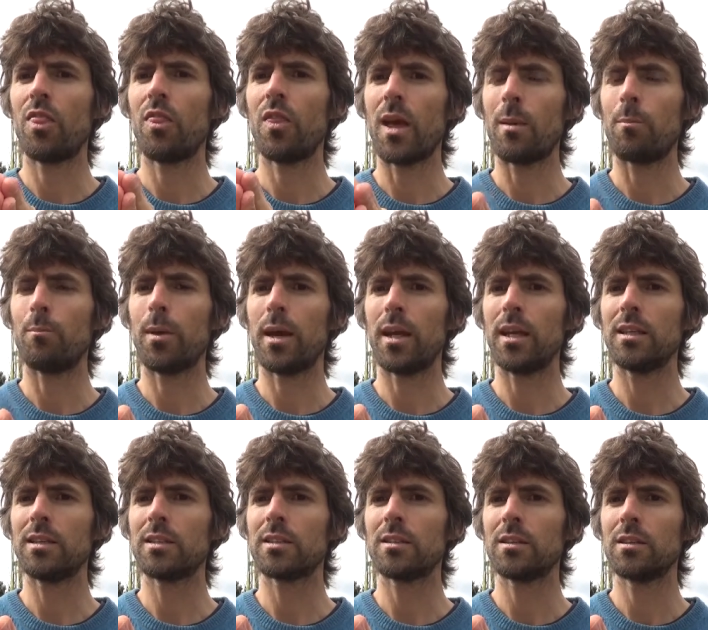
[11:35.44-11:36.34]
they're
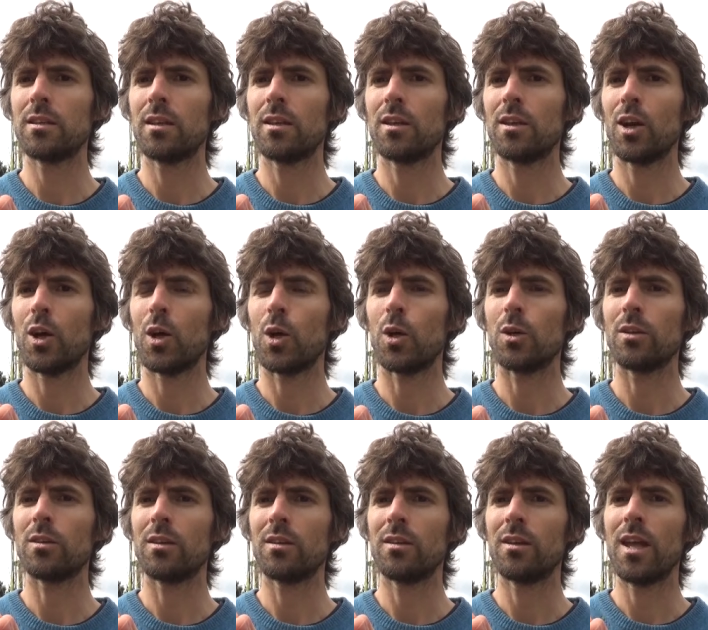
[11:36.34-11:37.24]
based
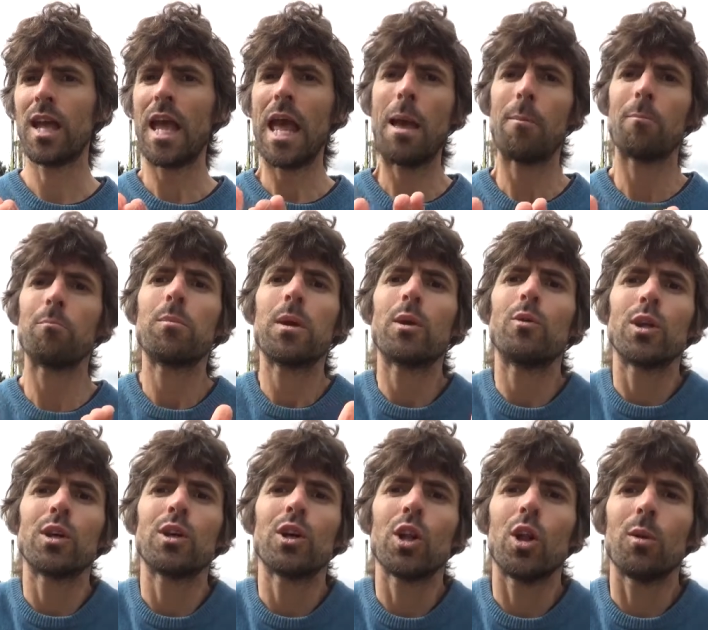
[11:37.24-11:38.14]
on
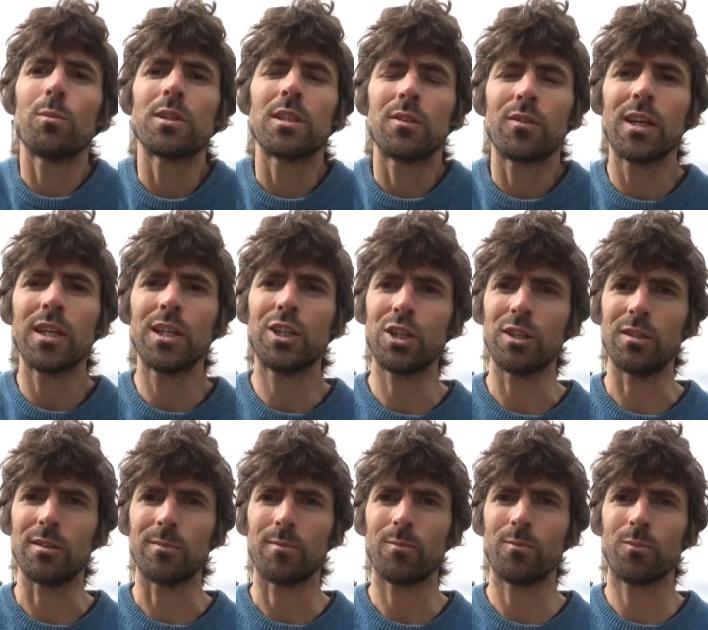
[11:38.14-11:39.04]
empirical observation,